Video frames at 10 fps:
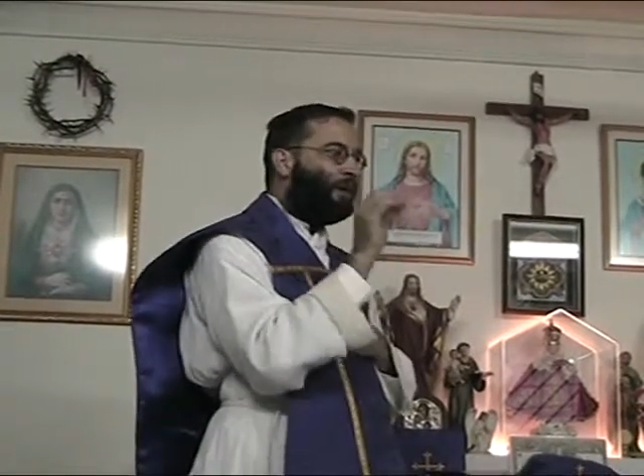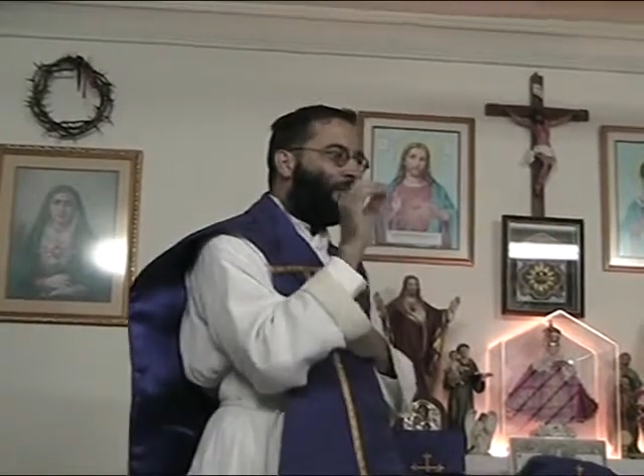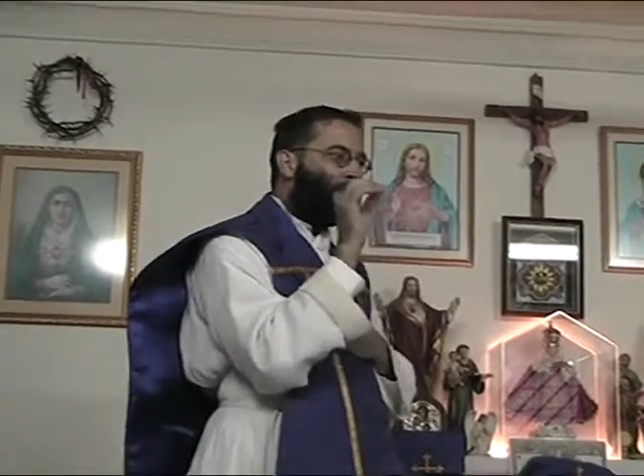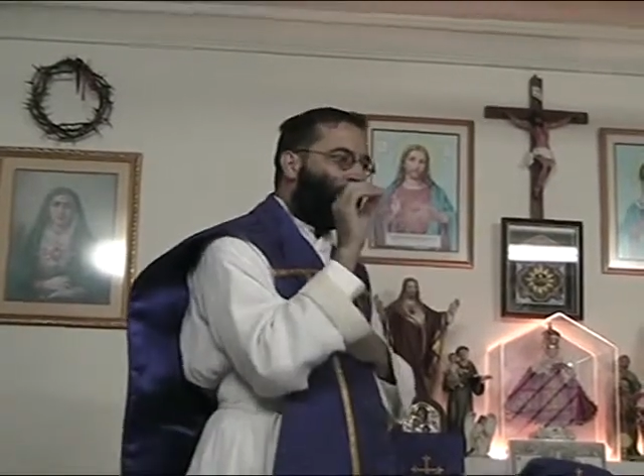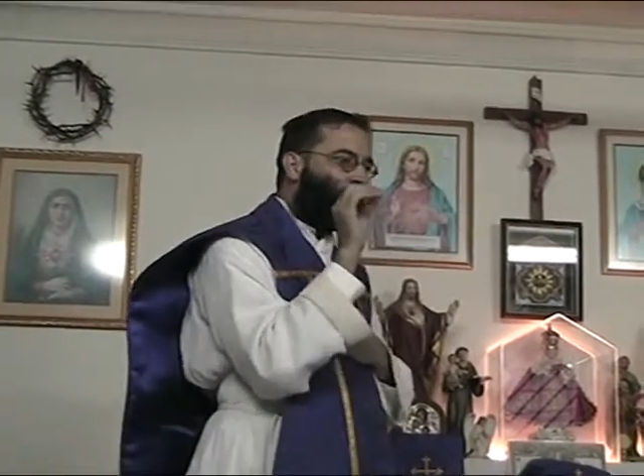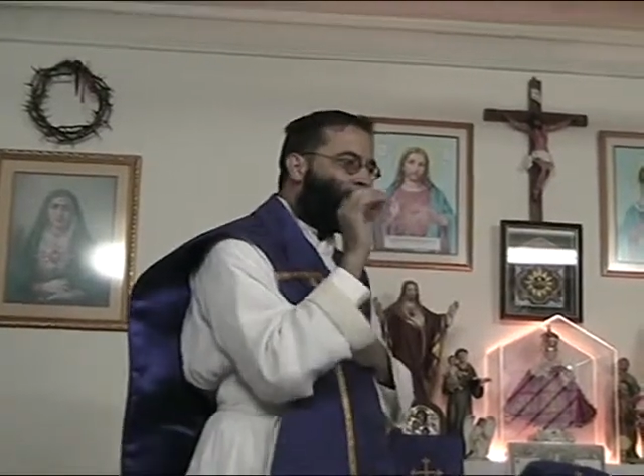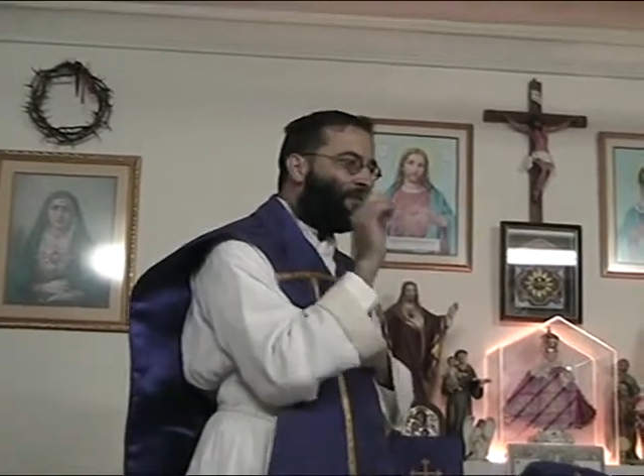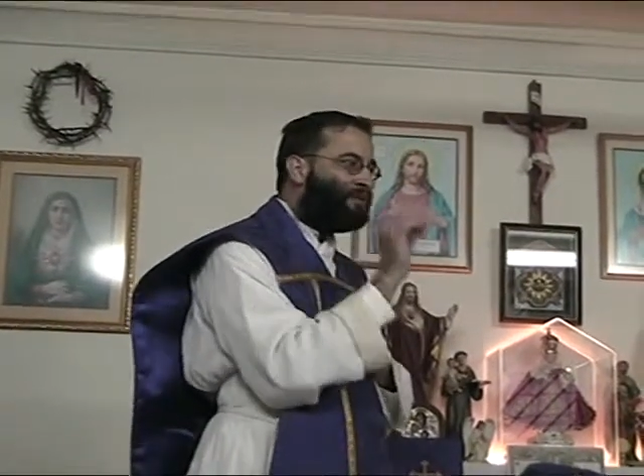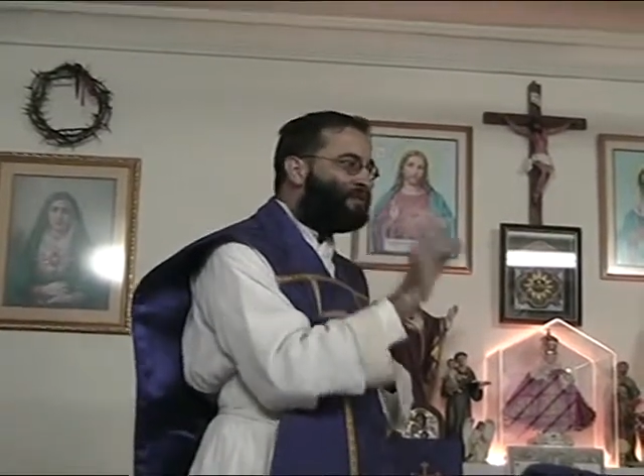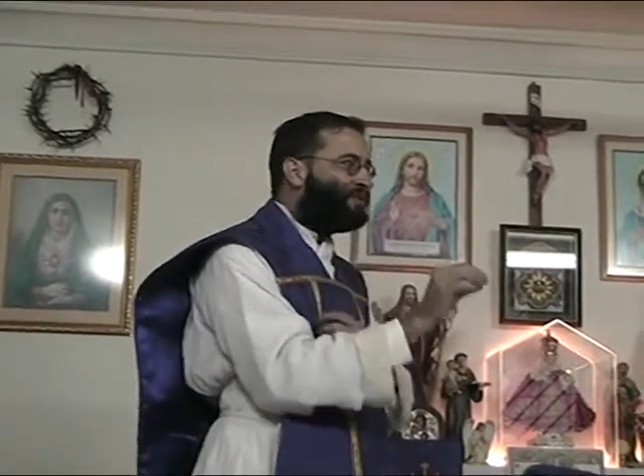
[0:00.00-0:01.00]
we can really
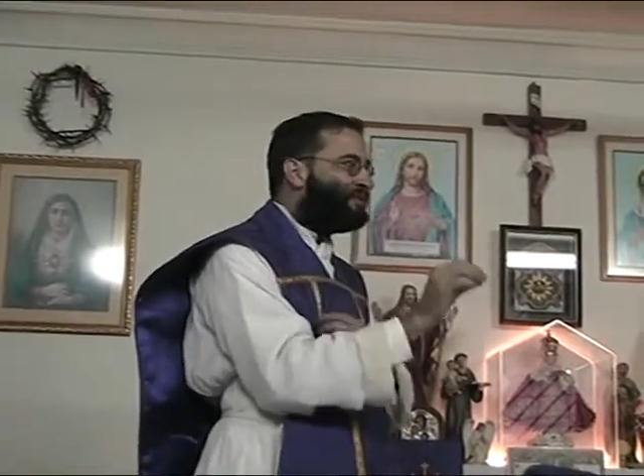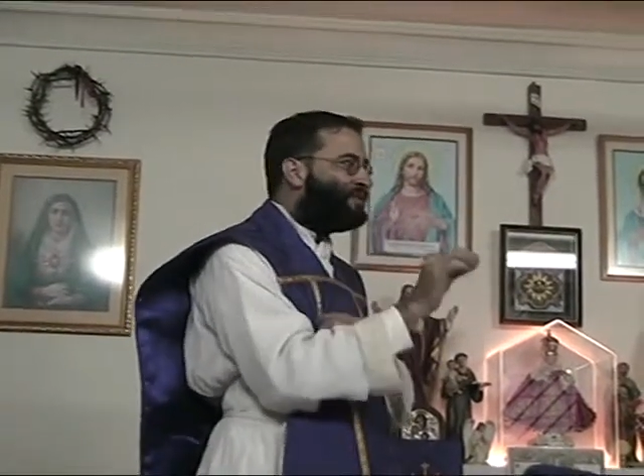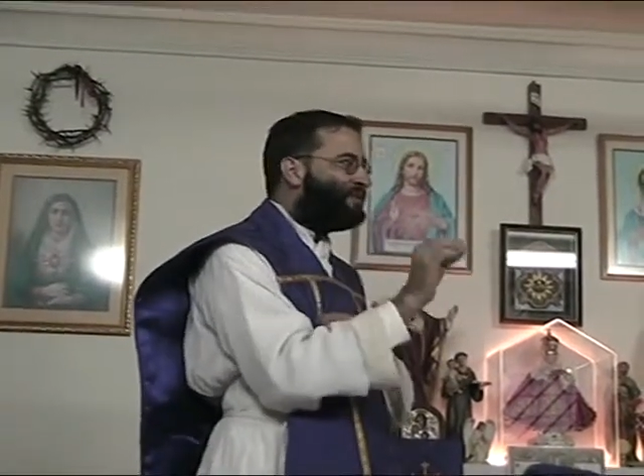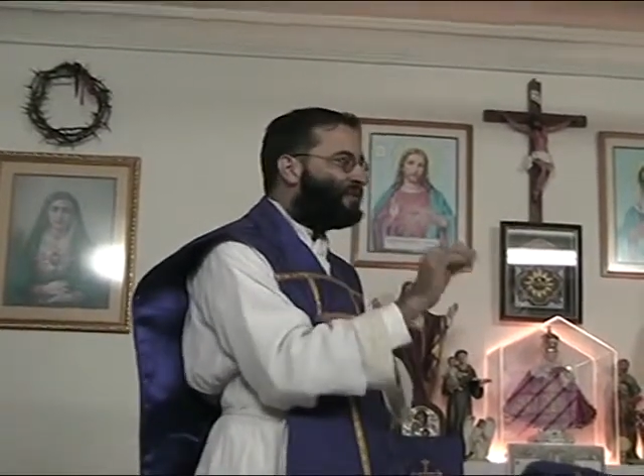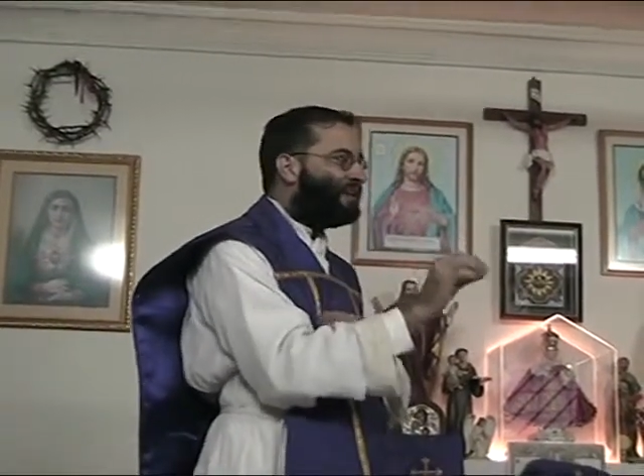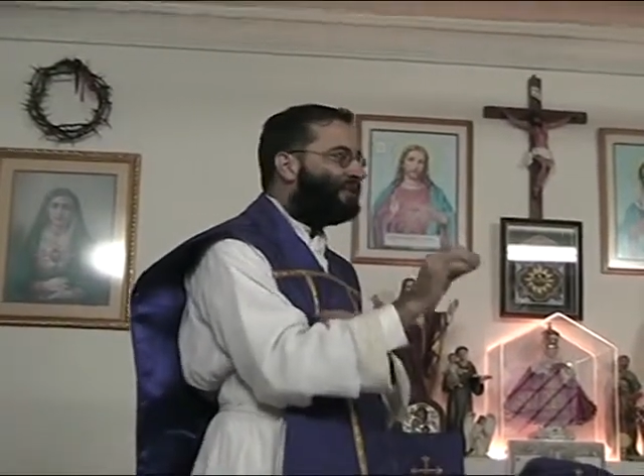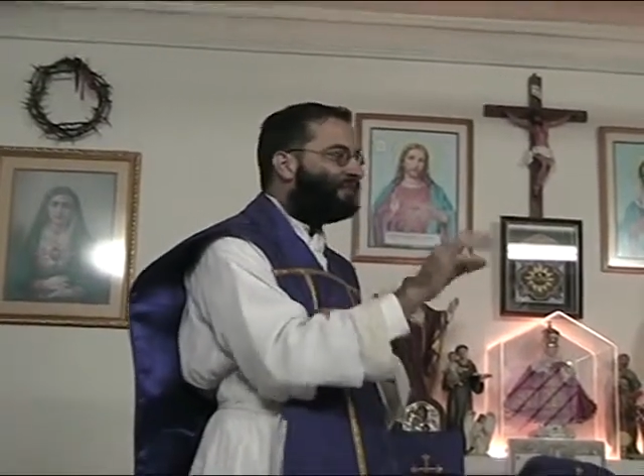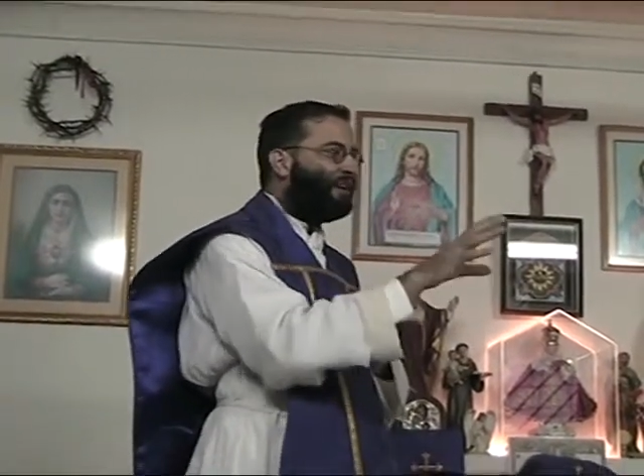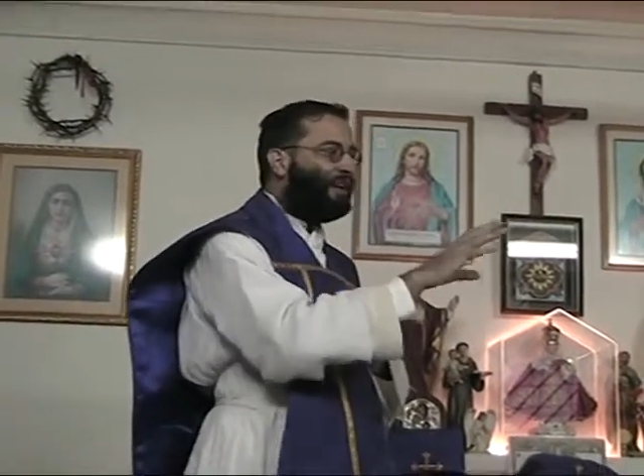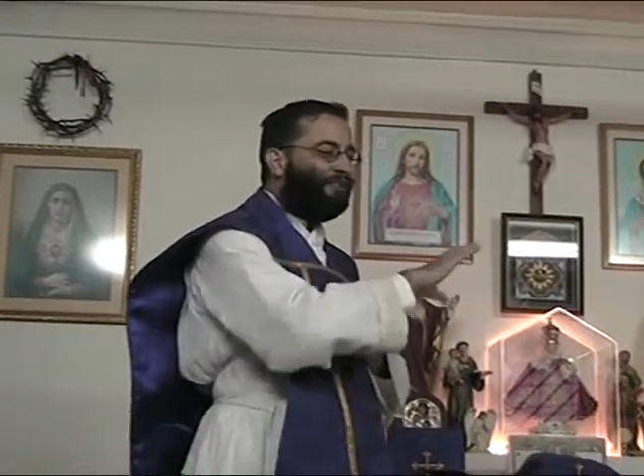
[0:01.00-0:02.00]
say
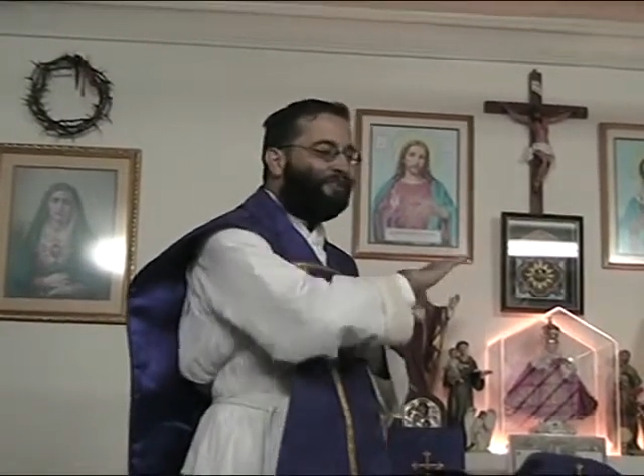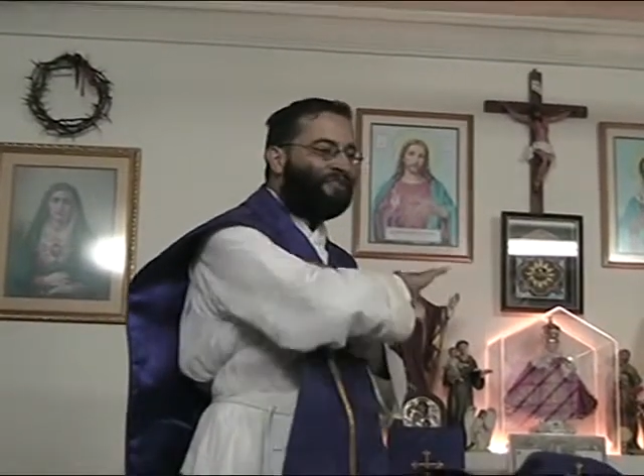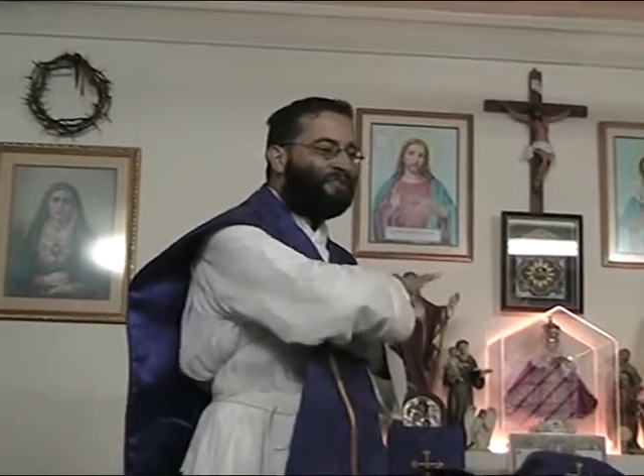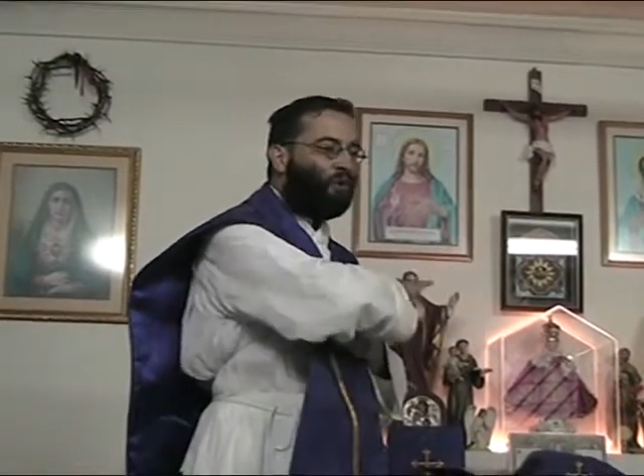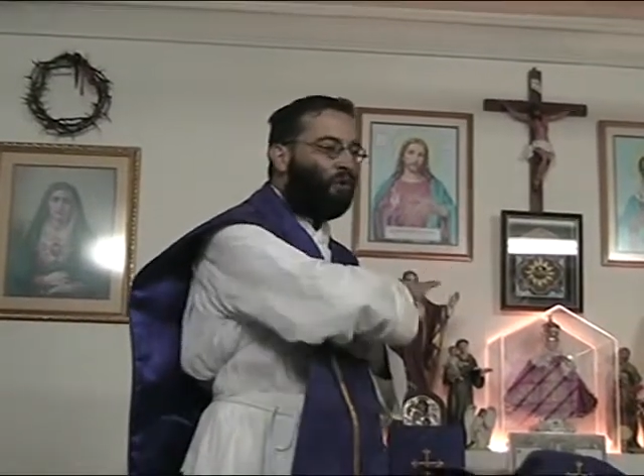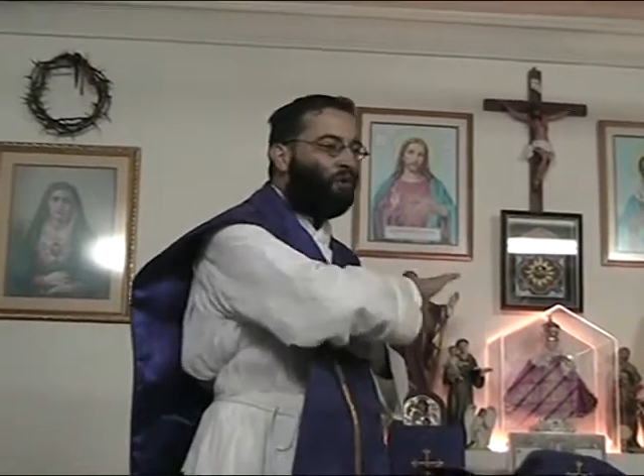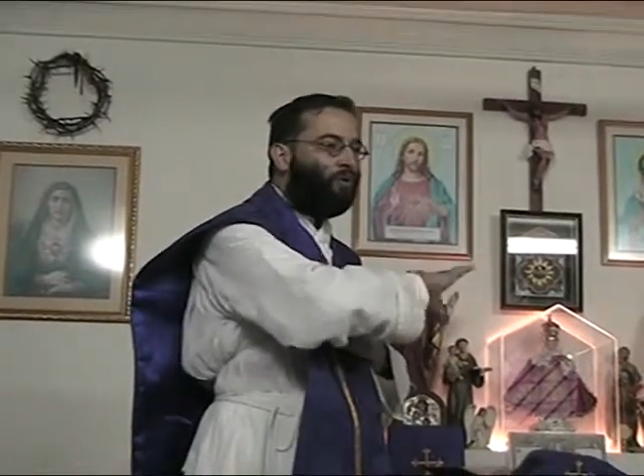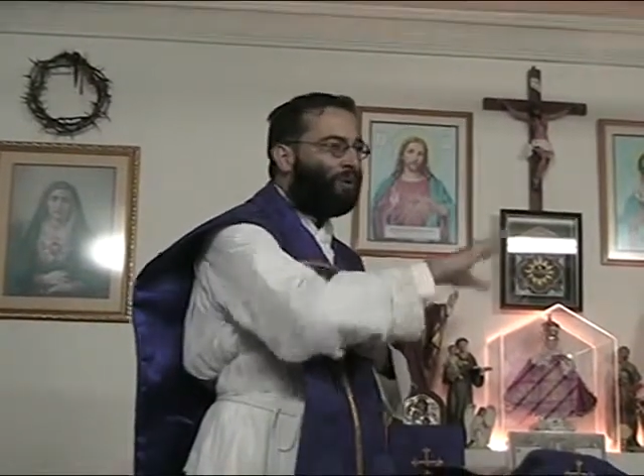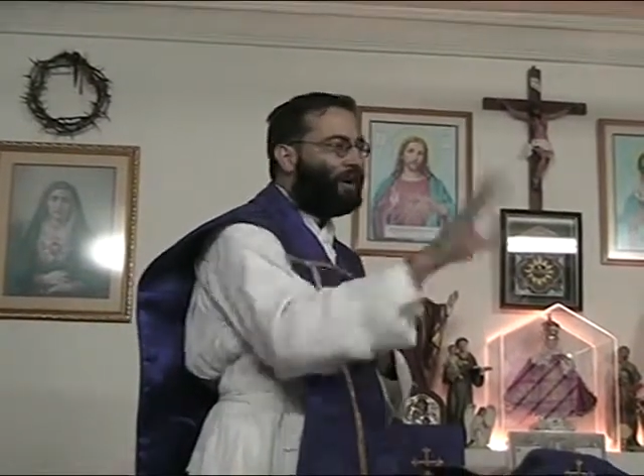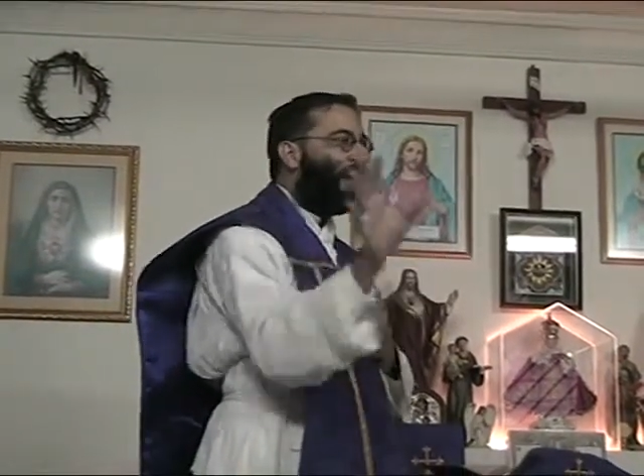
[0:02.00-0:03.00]
that this is
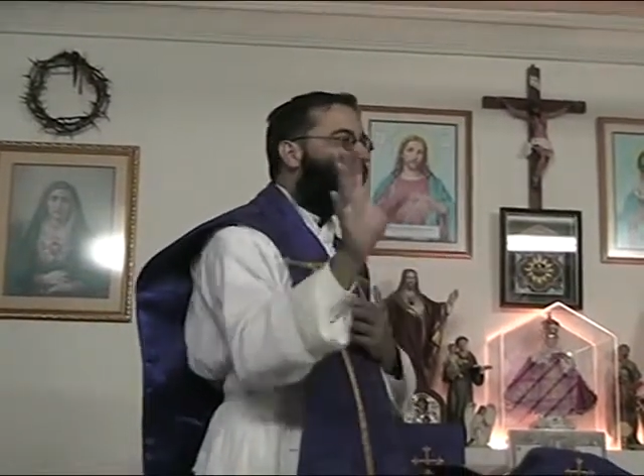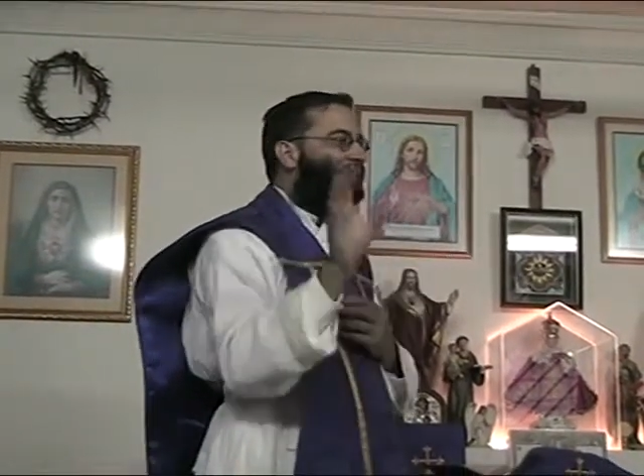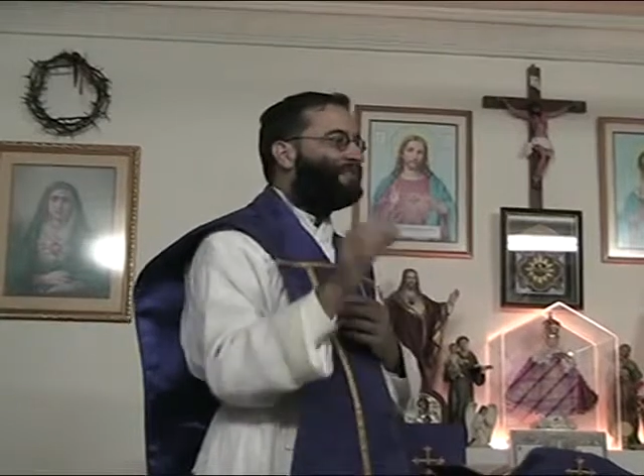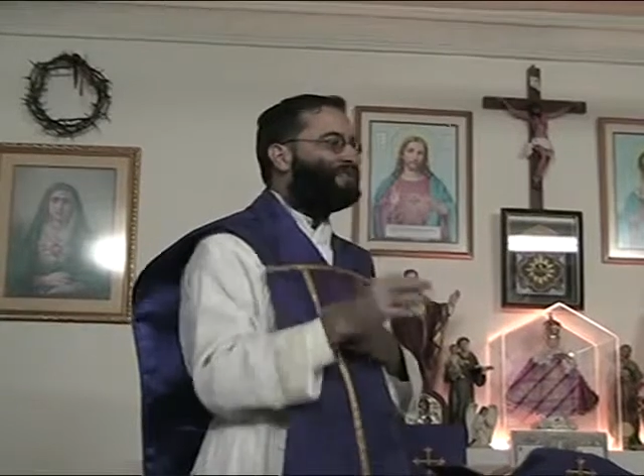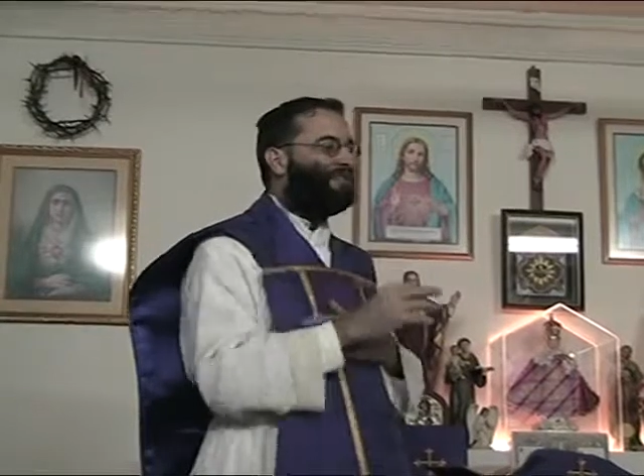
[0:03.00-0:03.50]
all lies.